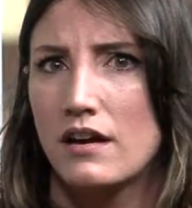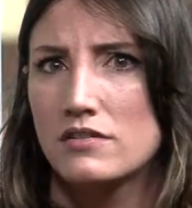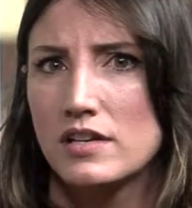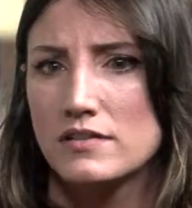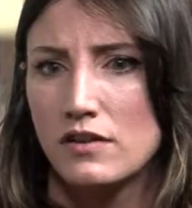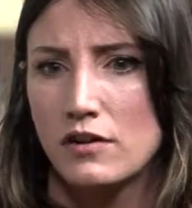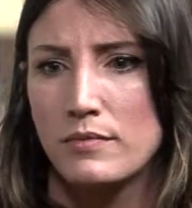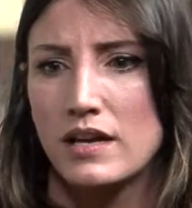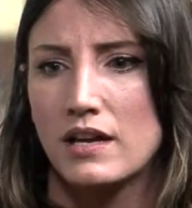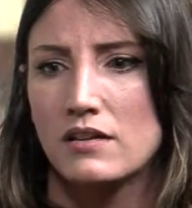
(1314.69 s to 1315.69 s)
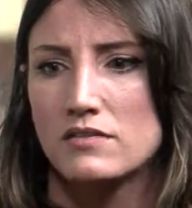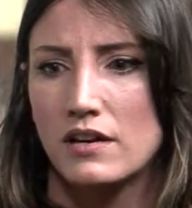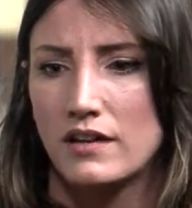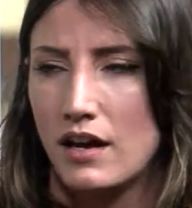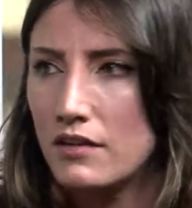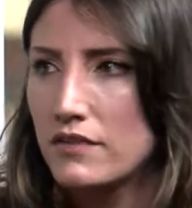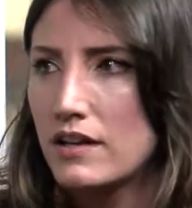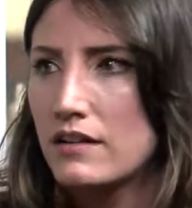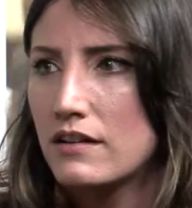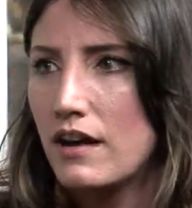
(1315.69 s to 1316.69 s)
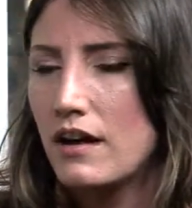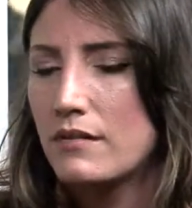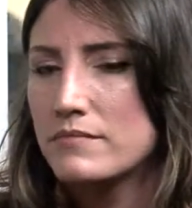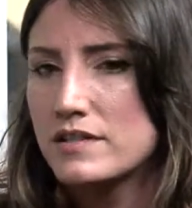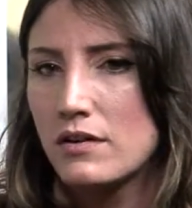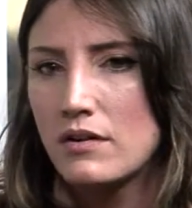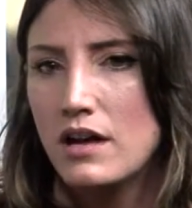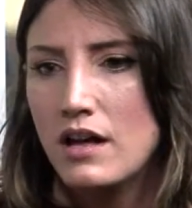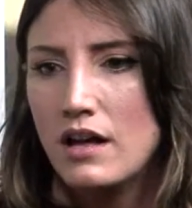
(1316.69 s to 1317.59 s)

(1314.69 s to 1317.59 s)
Chase Kirby, John Calvin. So